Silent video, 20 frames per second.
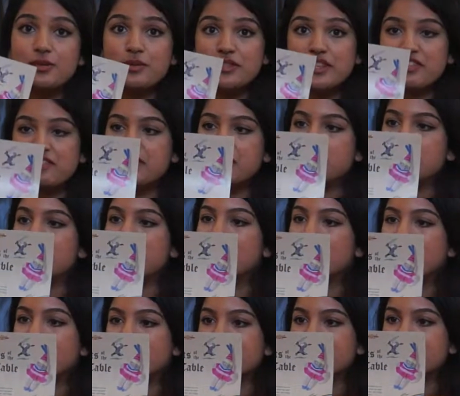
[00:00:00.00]
you what the theme
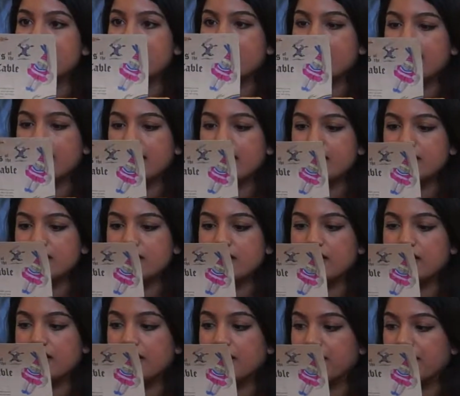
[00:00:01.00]
is and
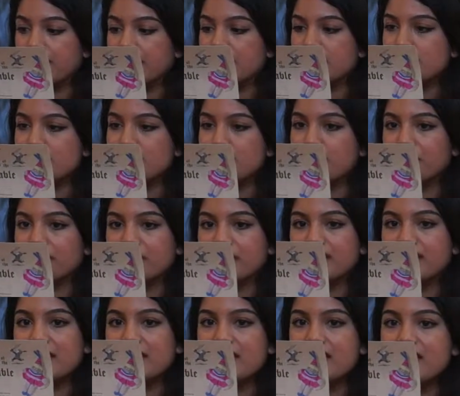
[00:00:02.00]
on this one,
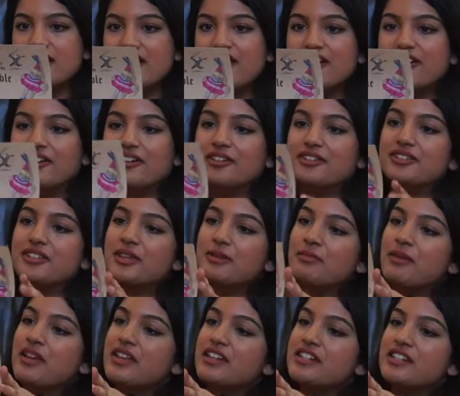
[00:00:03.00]
oh, they
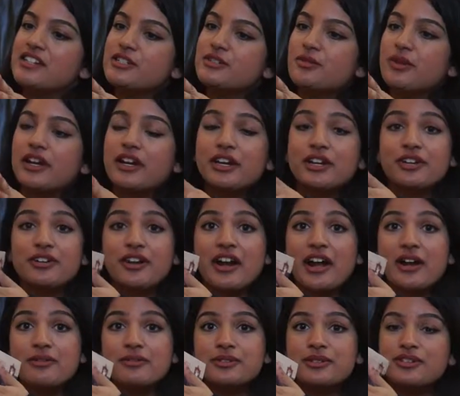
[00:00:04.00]
made it into a
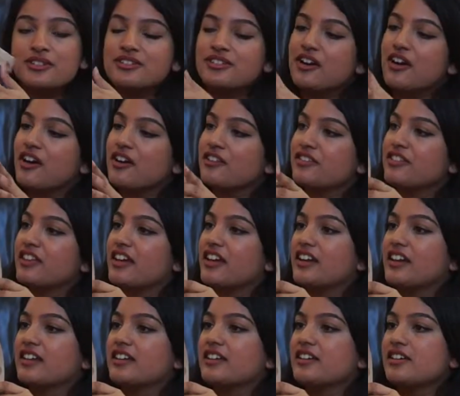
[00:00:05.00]
crown your dog
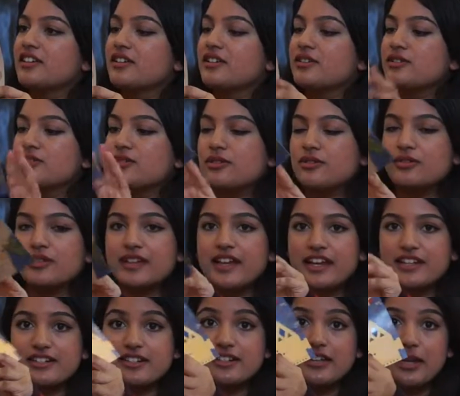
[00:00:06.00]
thing. So you can
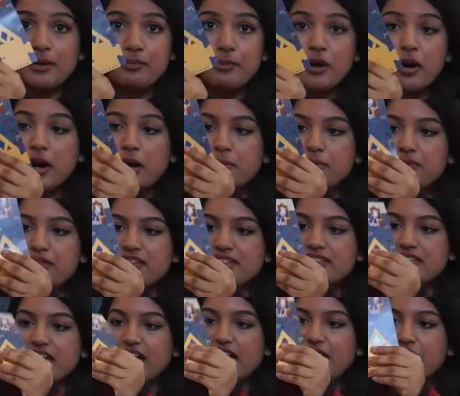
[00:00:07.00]
actually like pop
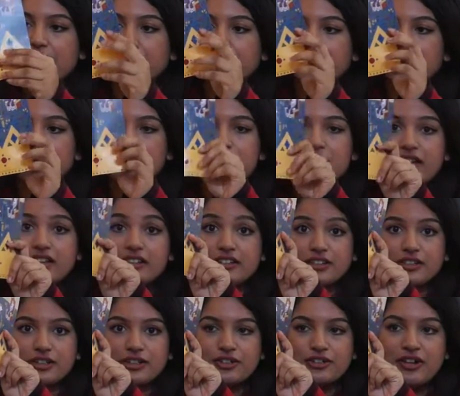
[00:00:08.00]
this out and make a
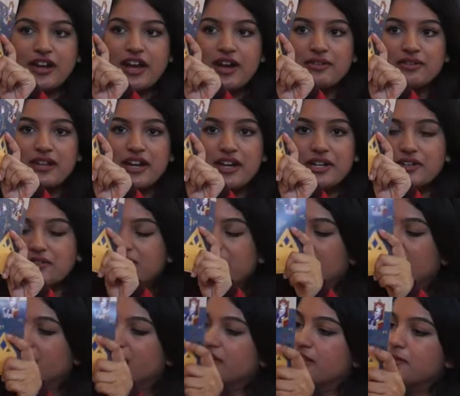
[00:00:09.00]
little crown out of
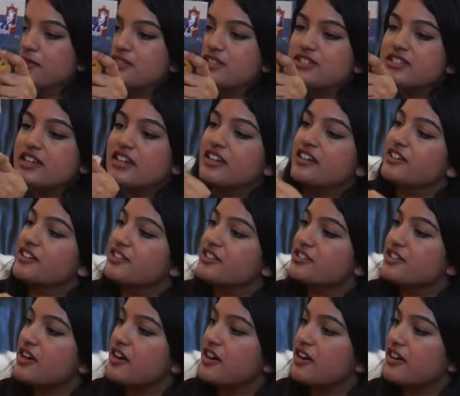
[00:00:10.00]
it and then stick it on your
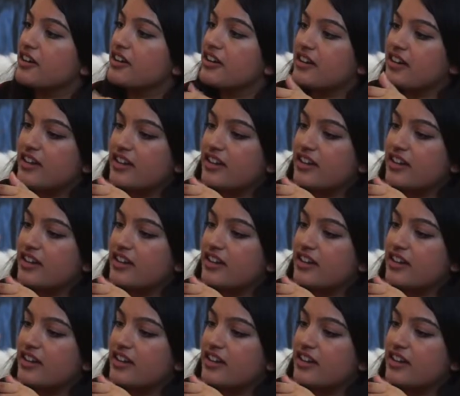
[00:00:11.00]
dog,